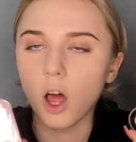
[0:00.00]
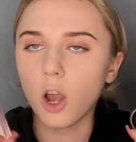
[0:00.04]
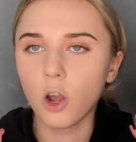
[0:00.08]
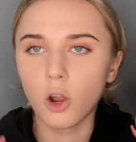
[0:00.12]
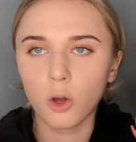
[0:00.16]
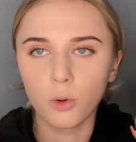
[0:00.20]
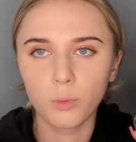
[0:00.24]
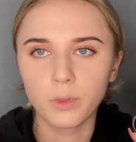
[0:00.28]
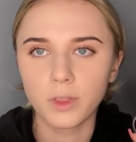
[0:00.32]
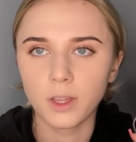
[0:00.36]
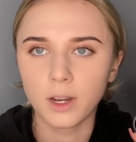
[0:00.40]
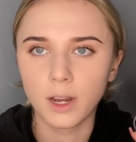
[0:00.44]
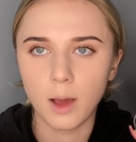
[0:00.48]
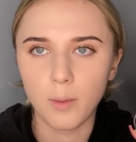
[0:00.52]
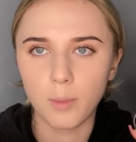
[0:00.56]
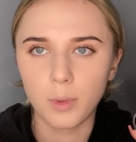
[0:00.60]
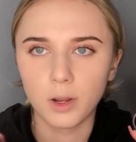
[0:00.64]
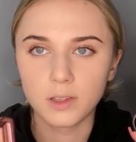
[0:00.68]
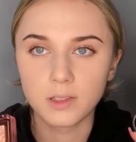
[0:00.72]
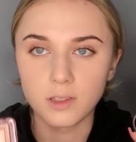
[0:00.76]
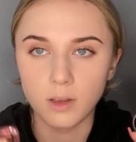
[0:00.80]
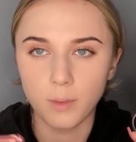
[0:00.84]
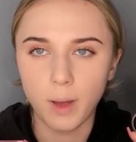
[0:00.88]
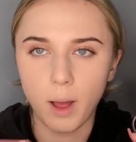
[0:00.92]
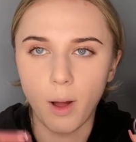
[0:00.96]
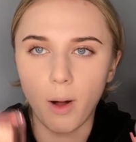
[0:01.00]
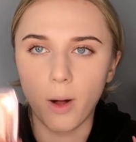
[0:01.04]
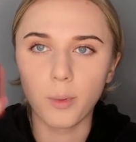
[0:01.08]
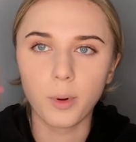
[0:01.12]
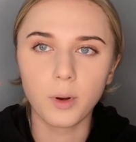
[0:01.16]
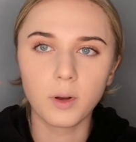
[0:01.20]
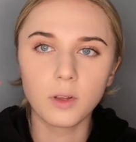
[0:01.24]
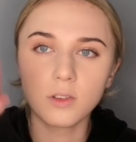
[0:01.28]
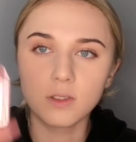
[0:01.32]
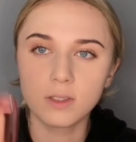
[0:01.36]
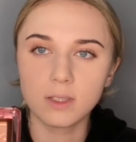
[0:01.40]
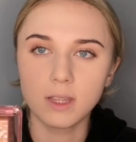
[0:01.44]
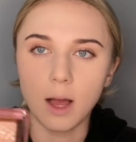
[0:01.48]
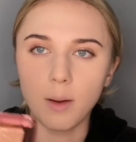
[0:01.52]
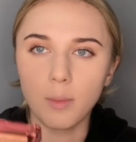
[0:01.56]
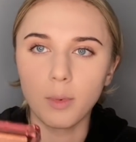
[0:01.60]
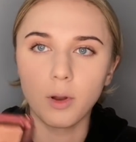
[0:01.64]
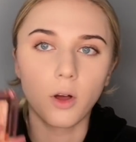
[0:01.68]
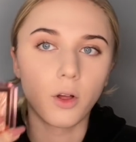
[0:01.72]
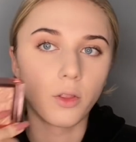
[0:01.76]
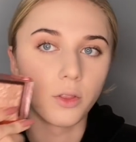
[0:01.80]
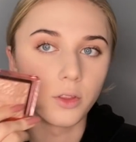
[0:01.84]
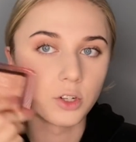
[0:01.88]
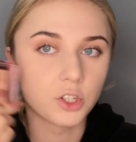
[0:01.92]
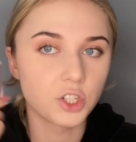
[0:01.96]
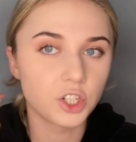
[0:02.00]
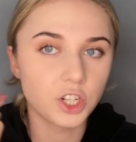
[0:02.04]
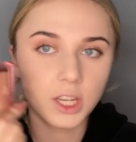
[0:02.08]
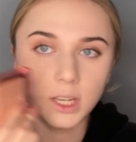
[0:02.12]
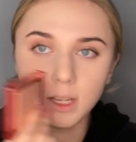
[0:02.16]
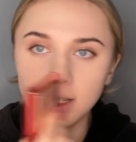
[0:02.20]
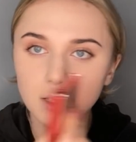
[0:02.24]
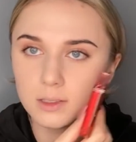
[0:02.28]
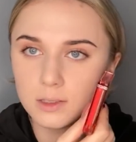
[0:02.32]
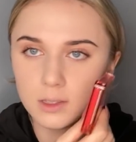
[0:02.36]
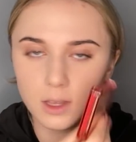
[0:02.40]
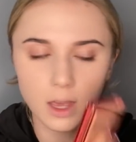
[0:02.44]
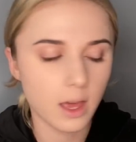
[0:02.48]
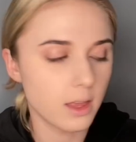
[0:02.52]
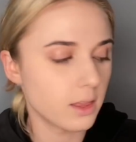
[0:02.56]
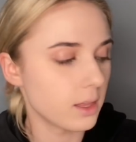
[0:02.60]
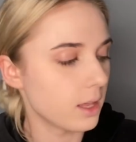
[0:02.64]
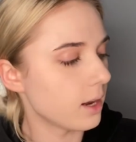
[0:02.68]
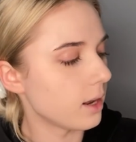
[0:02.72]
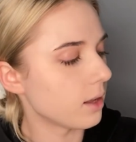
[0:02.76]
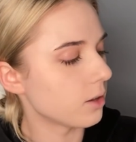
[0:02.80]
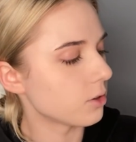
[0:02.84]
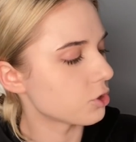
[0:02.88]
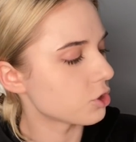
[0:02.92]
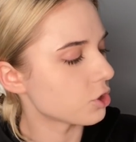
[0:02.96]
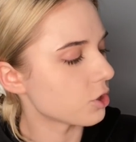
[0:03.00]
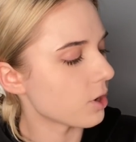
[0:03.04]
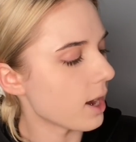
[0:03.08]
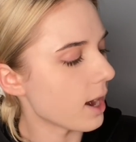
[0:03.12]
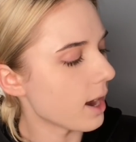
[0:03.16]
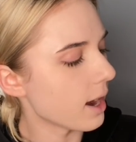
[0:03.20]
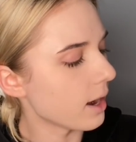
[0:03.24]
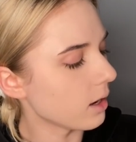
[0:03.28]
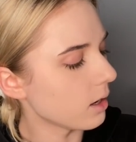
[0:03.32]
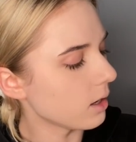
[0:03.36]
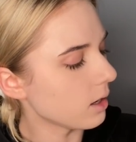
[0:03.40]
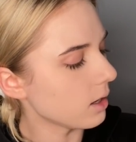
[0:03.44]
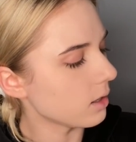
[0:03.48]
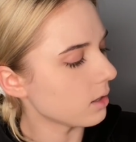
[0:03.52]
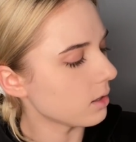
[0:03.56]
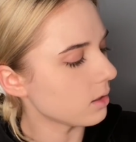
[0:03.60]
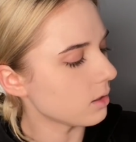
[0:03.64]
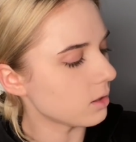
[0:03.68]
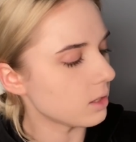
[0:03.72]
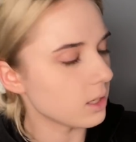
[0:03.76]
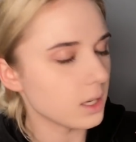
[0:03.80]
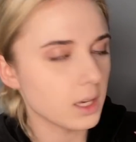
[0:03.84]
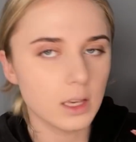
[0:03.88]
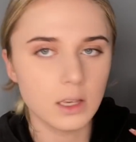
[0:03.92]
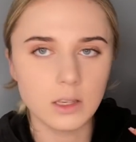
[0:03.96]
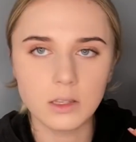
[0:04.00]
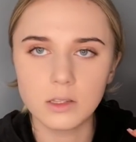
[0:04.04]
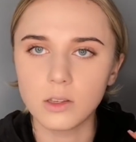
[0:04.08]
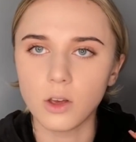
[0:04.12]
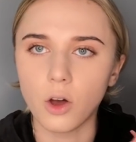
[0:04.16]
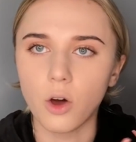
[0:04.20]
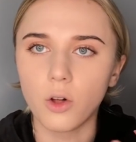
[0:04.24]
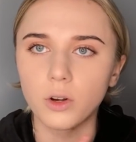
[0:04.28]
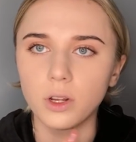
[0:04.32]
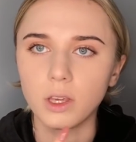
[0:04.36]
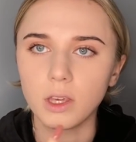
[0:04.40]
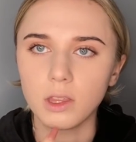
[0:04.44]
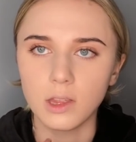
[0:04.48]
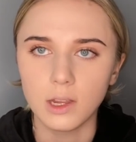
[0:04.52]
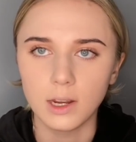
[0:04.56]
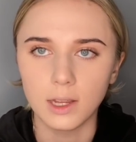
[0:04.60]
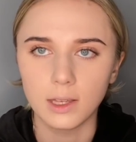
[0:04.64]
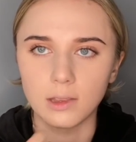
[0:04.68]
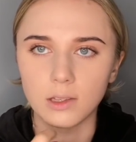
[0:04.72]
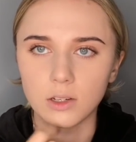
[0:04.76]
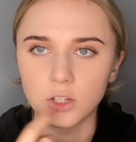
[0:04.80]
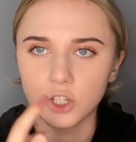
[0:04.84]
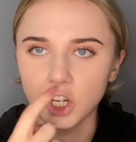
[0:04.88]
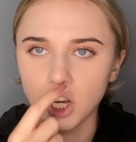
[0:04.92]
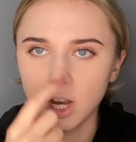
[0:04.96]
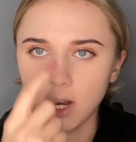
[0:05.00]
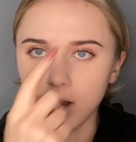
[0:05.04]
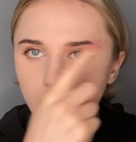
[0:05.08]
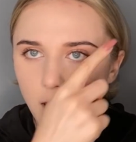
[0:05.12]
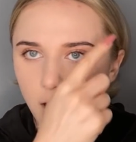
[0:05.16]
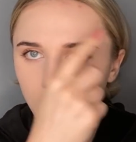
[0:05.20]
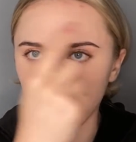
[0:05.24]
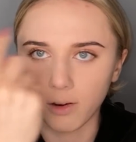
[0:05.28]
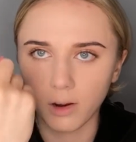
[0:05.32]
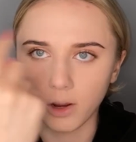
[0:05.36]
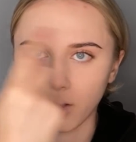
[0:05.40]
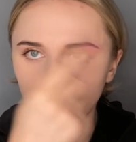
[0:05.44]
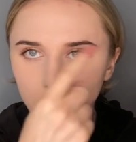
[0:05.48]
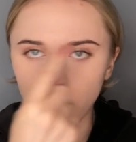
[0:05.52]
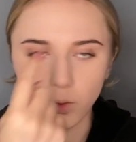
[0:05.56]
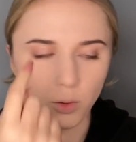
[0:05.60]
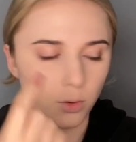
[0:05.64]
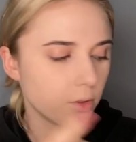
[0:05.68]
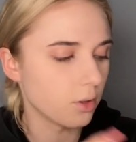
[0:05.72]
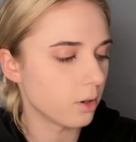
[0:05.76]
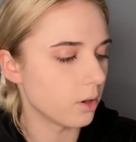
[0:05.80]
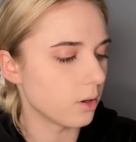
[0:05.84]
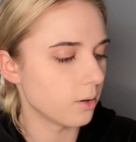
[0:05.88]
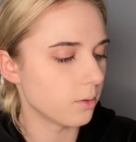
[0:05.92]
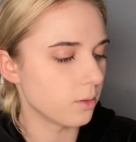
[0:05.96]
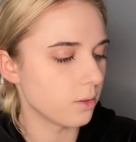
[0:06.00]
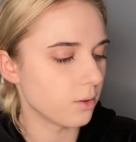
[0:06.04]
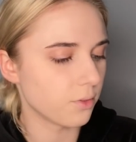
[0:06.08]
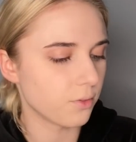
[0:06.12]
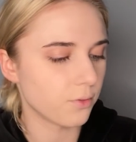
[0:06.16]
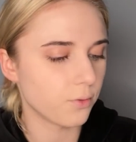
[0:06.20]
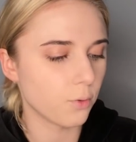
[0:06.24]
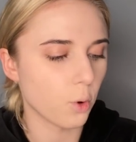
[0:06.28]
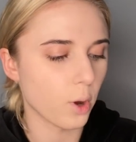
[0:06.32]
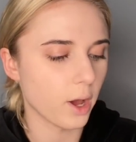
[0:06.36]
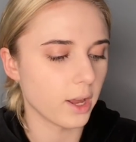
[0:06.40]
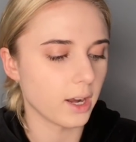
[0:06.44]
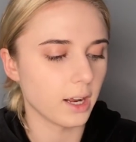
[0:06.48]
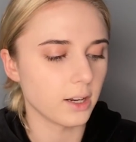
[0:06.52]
along with the Nabla somehow. I'll probably use Nabla on the cheeks and then I'll try these on either like the chin area or the, the forehead.